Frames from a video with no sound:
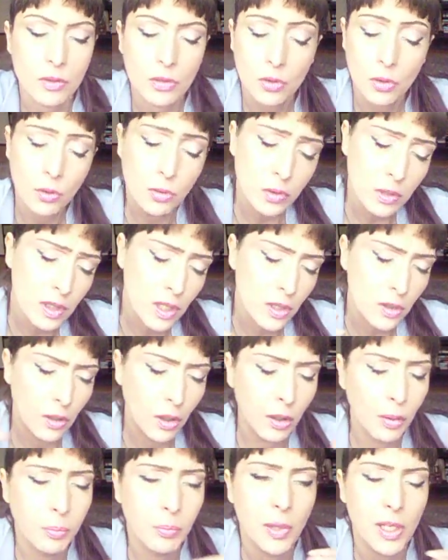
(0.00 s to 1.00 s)
Those are
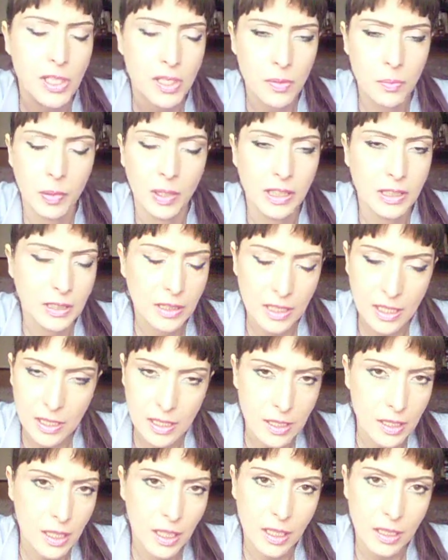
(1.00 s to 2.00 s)
all
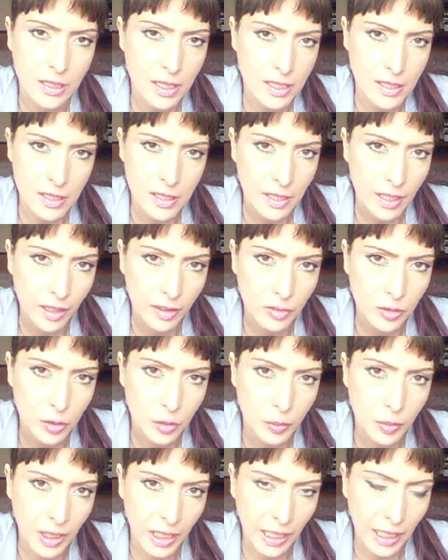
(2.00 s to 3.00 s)
possibilities. It doesn't have
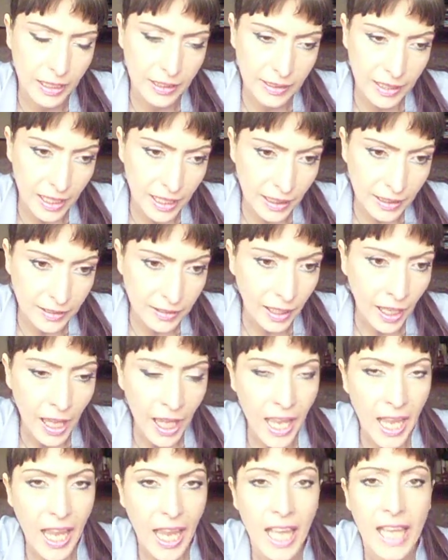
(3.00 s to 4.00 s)
to be like that.
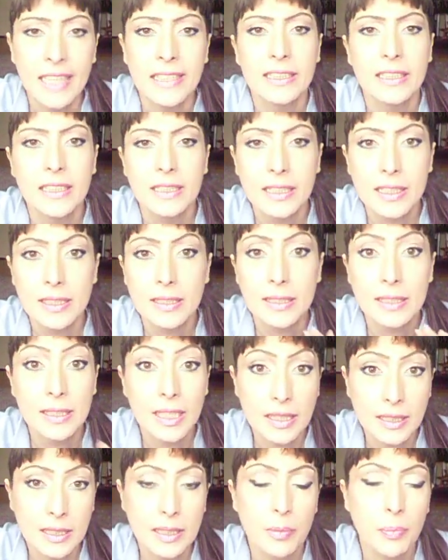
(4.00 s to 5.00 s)
And
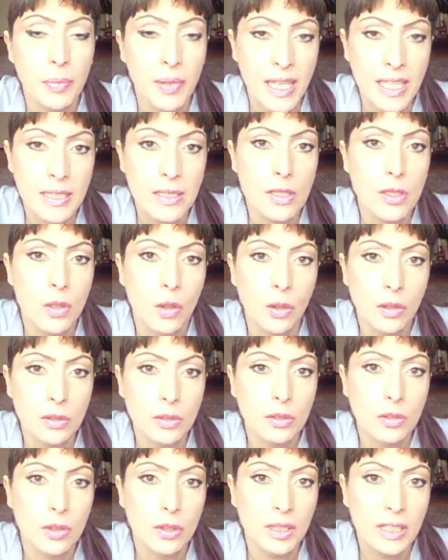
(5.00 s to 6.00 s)
this depends
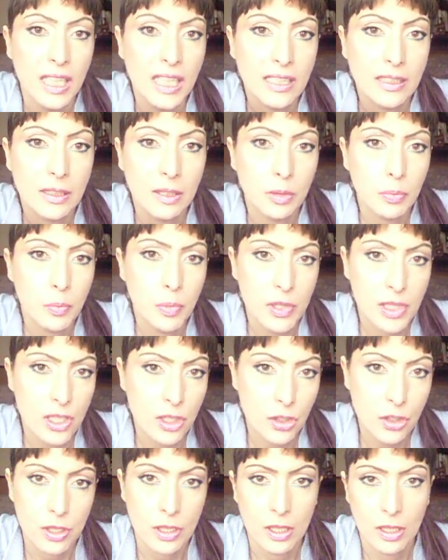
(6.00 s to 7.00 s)
on your natal
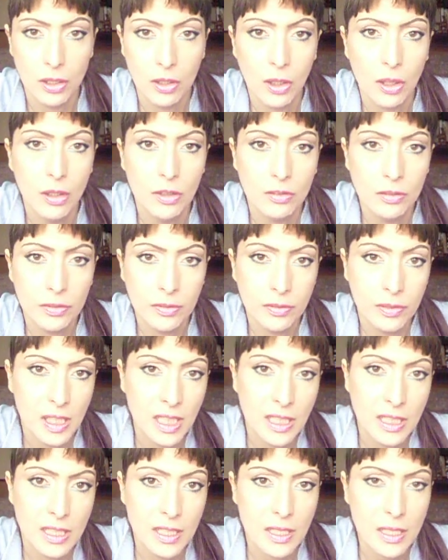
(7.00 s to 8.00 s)
positioning of
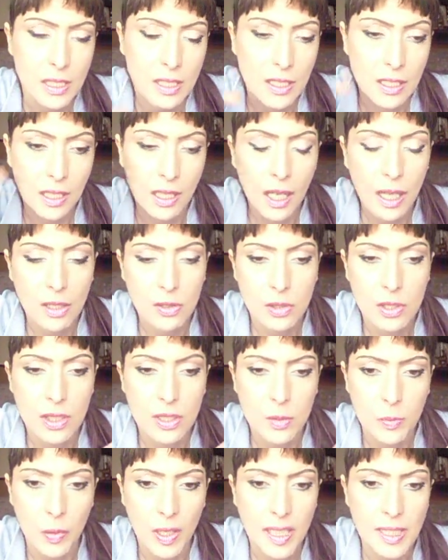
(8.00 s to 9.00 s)
Venus, the house
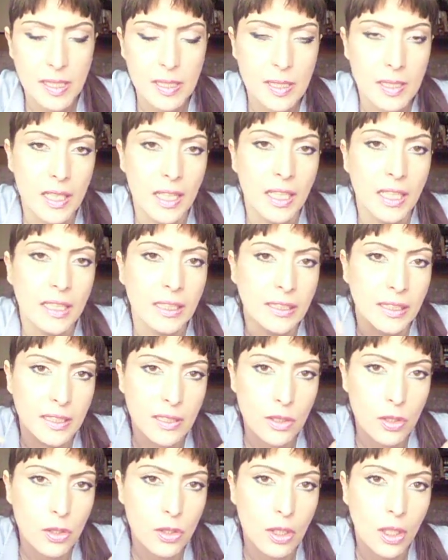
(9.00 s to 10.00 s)
it's placed in,
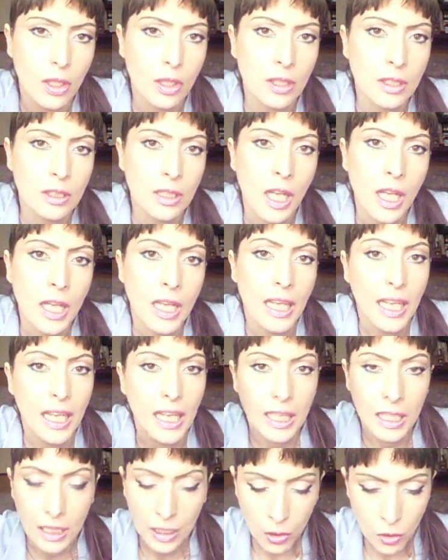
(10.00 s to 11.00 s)
and so on.
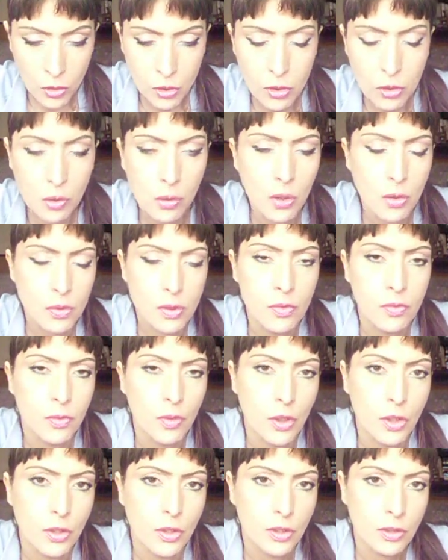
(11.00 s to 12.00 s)
Also goes
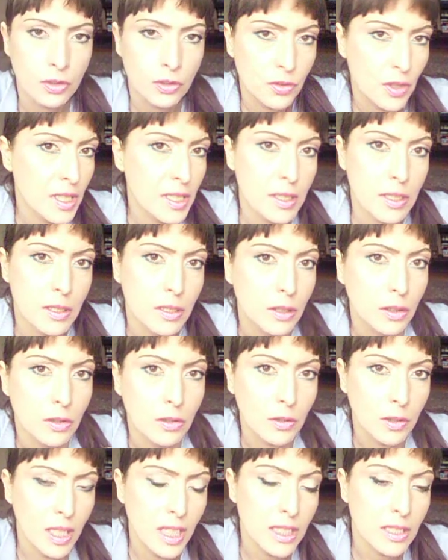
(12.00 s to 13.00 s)
for transiting
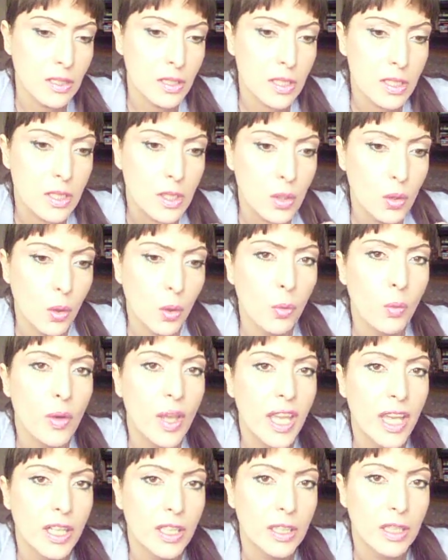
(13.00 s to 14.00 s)
Uranus.
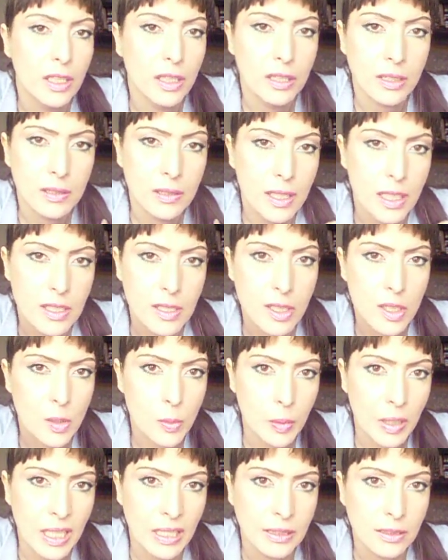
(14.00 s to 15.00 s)
Where does this
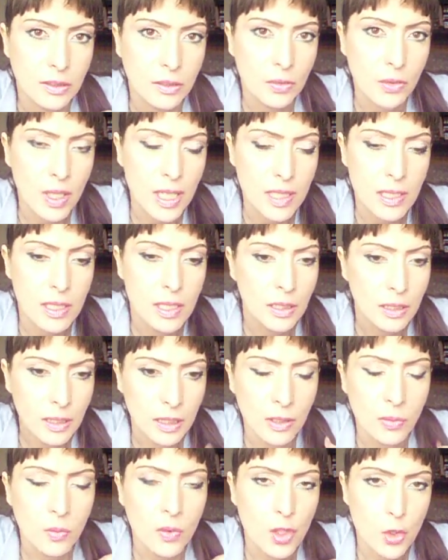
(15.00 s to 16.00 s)
planet transit,
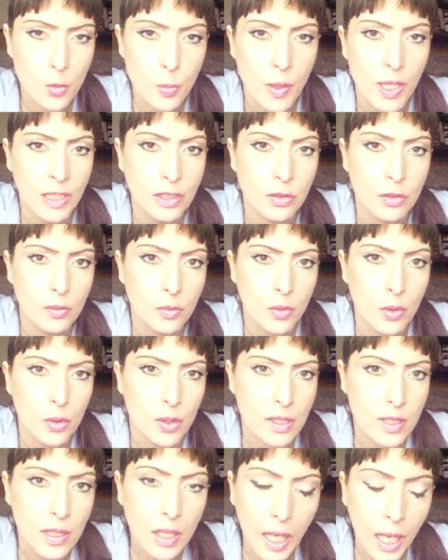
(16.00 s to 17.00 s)
in which part of
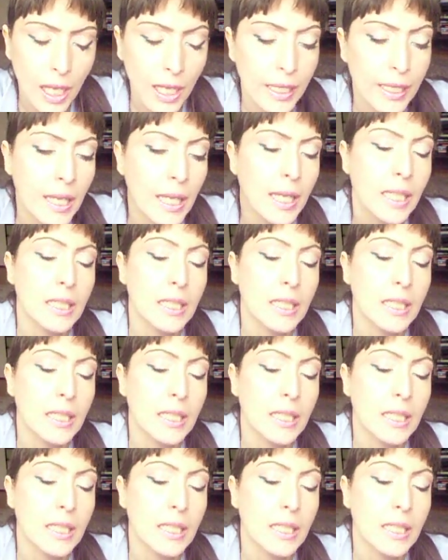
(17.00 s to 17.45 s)
your sky?